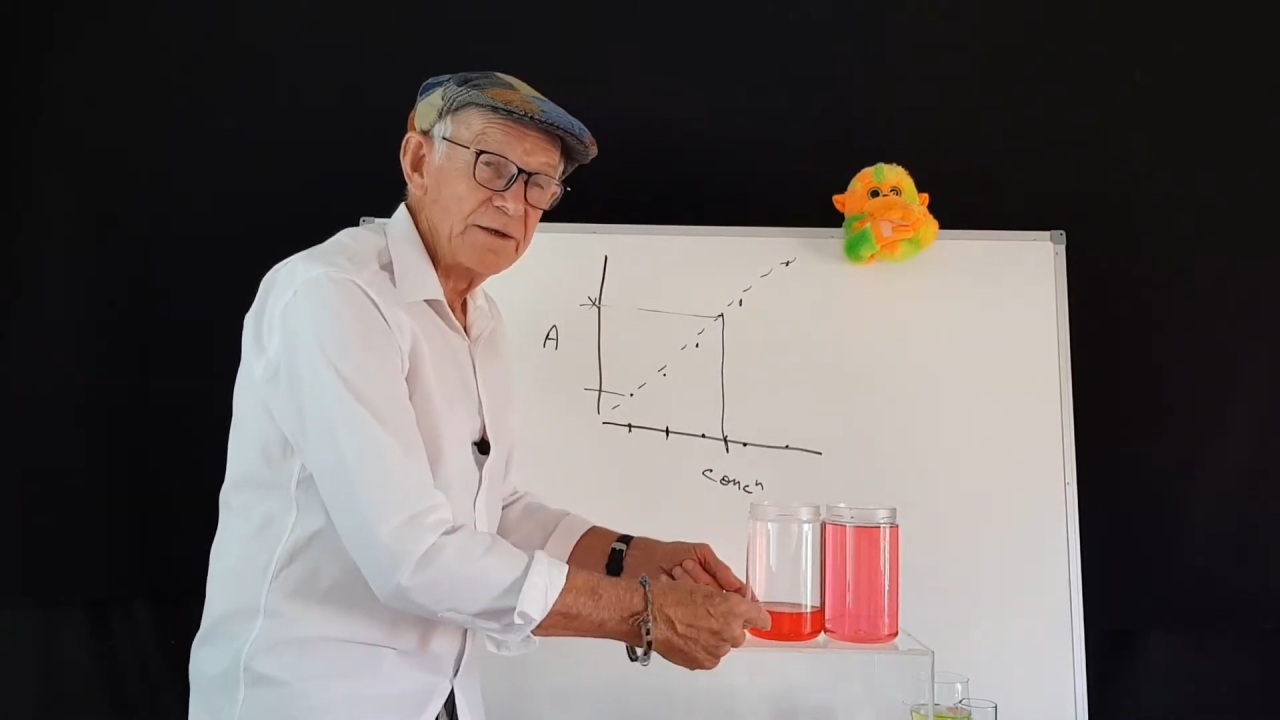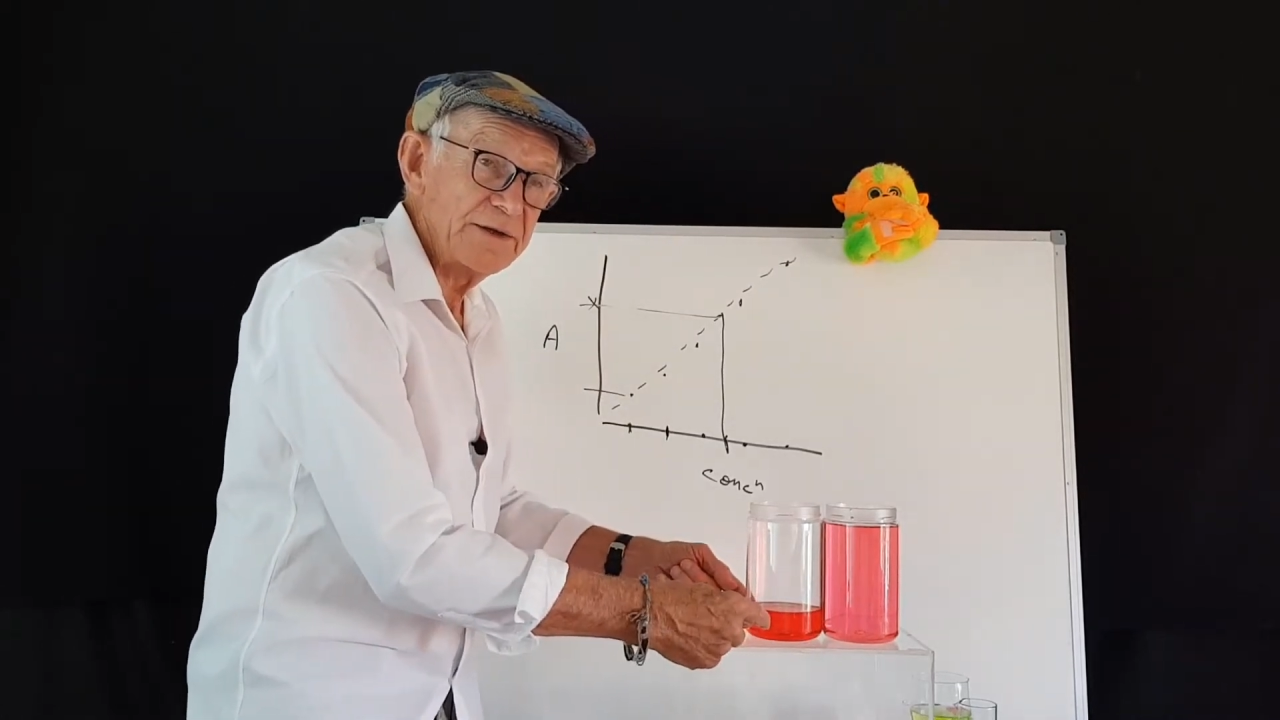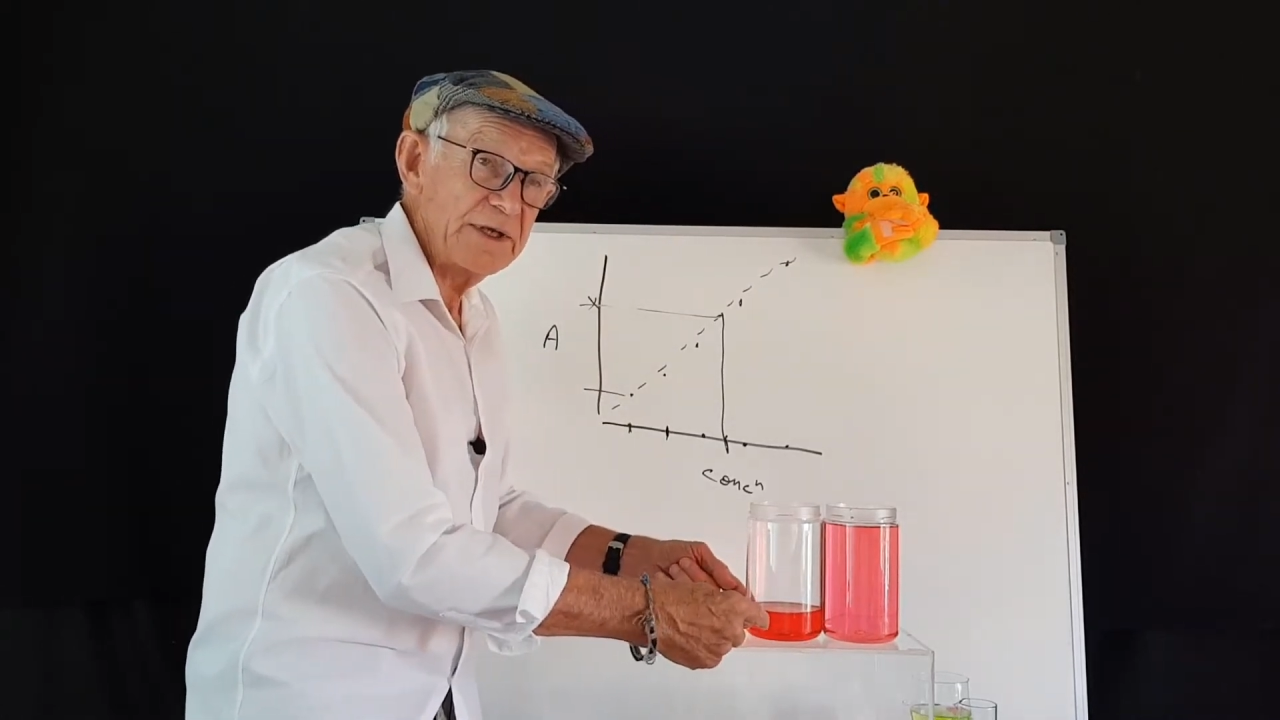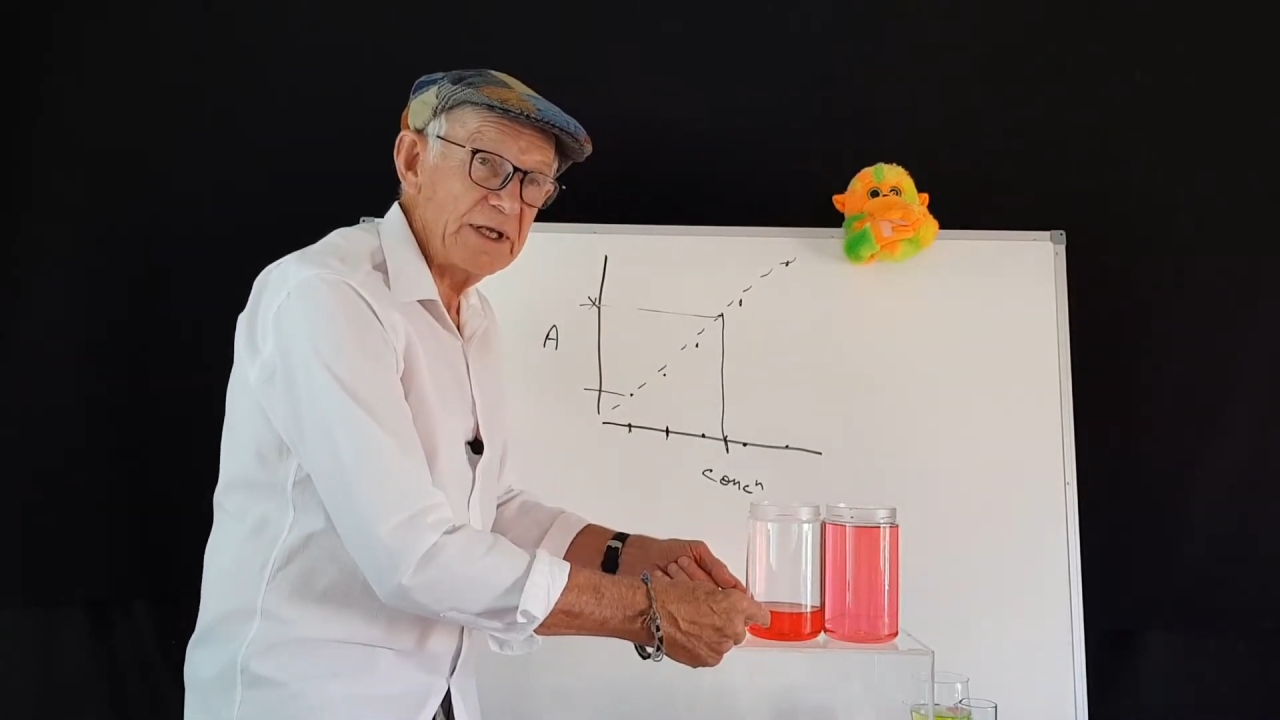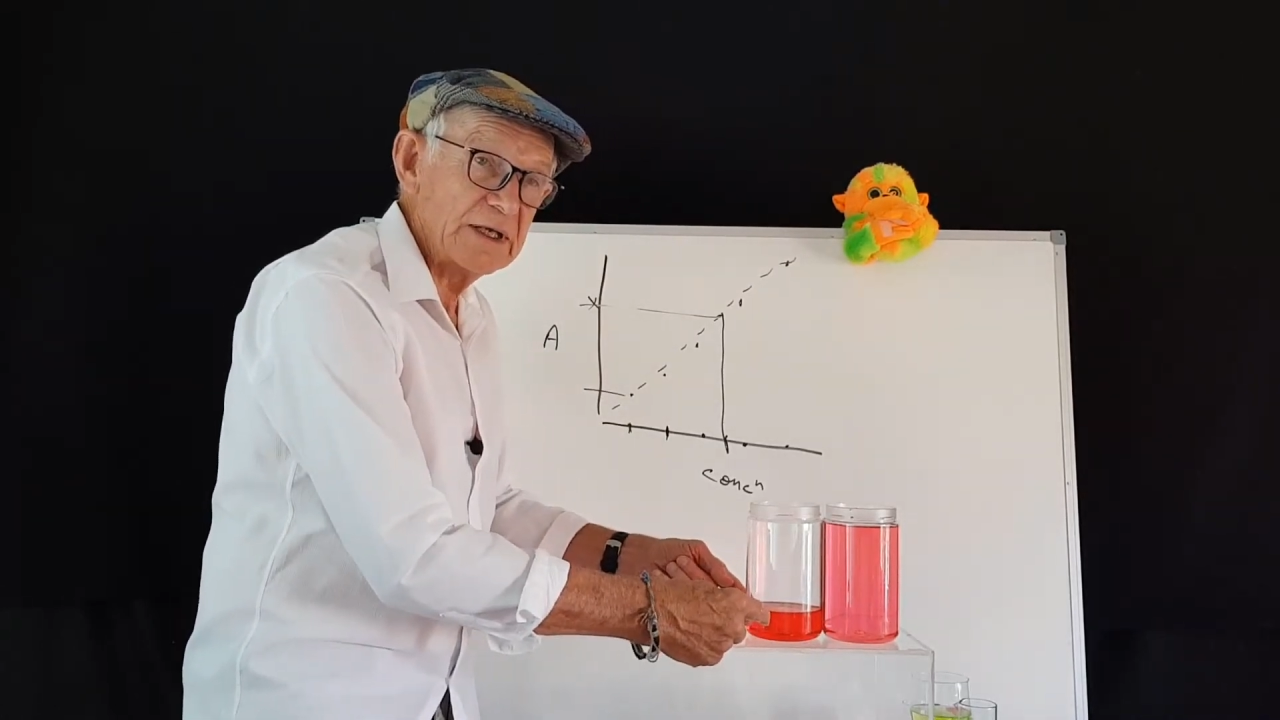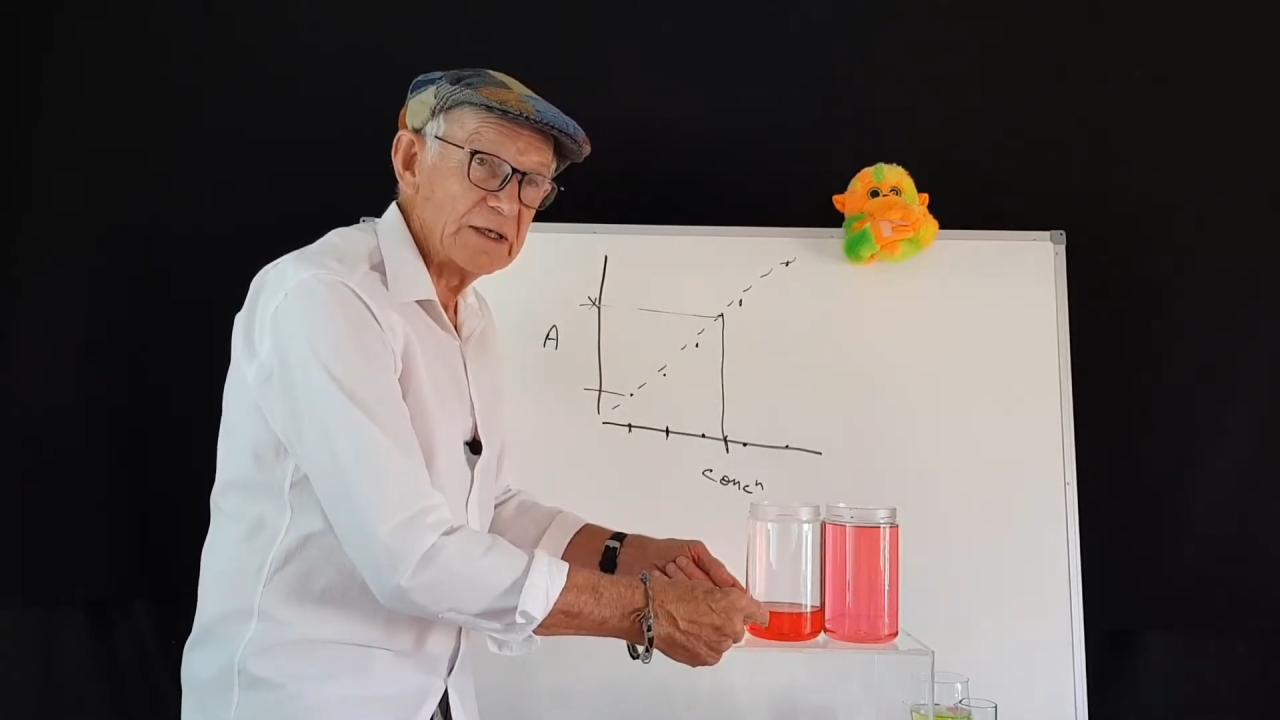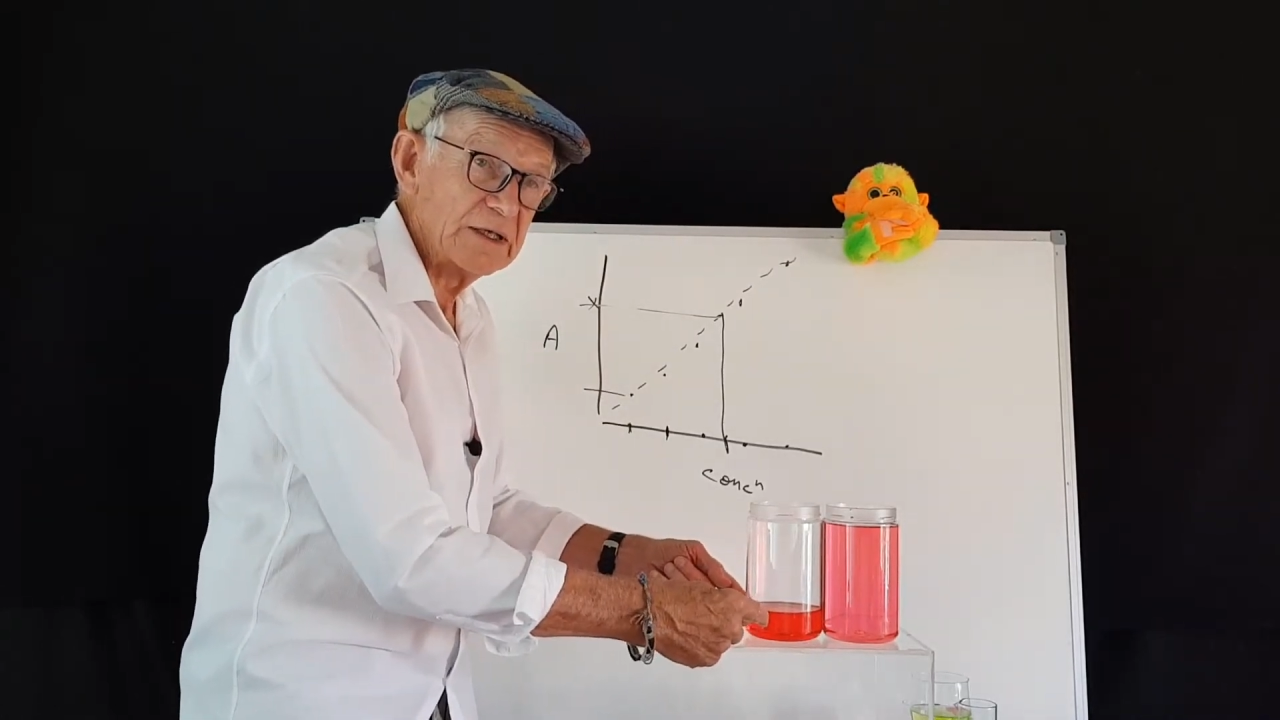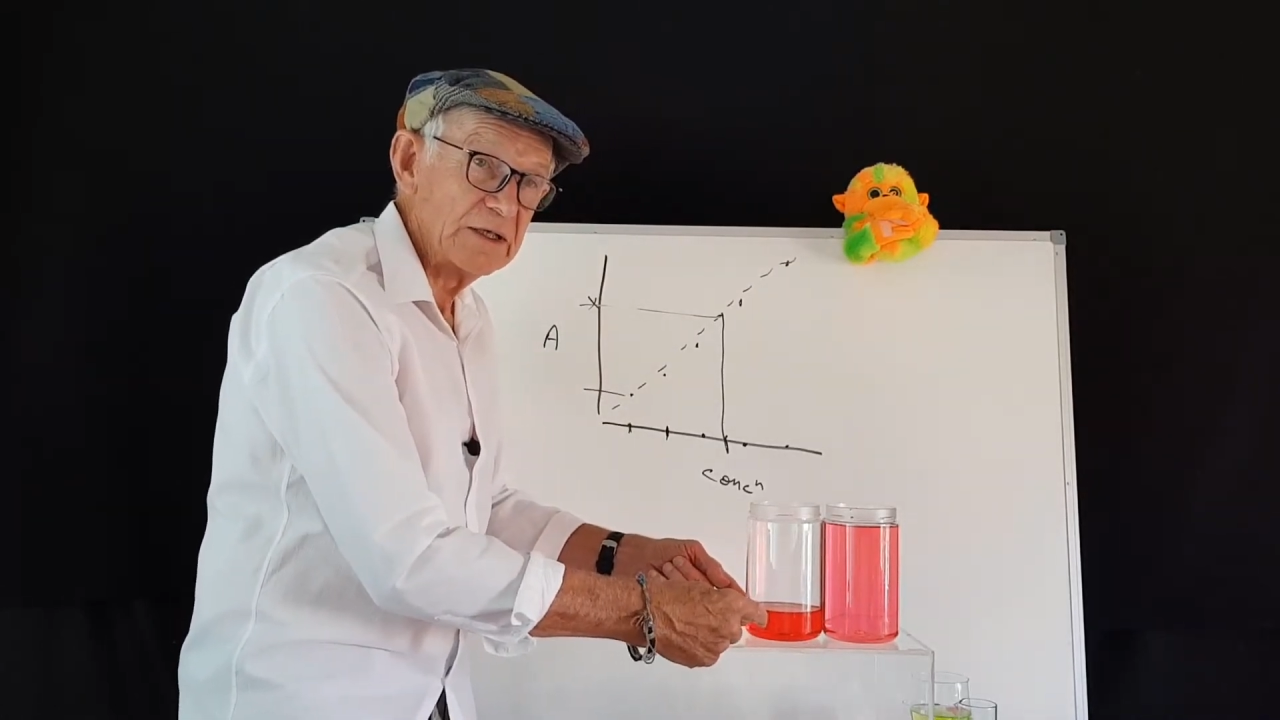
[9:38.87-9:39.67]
than here.